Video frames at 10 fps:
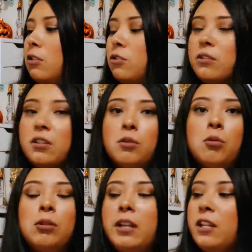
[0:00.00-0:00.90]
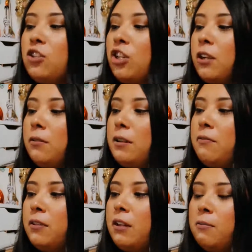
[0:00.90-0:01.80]
so it's a Kool-Aid cherry
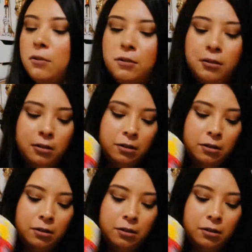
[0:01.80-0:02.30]
flavor